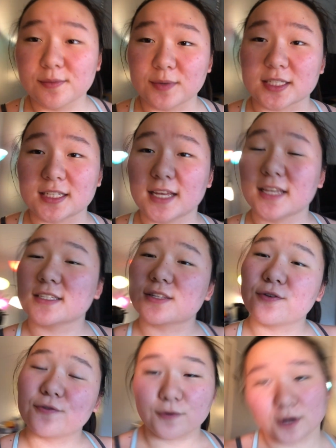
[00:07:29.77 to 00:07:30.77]
But today is
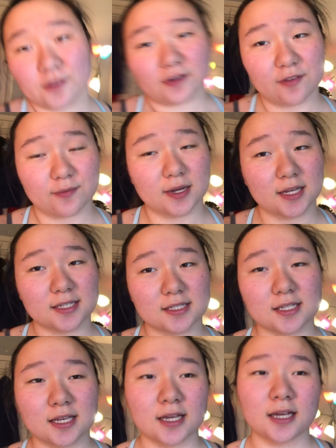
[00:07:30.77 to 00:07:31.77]
45
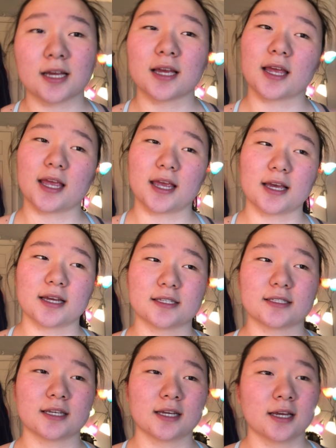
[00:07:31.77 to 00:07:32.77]
minutes
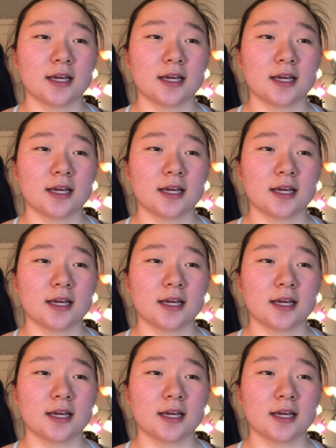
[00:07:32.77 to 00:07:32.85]
and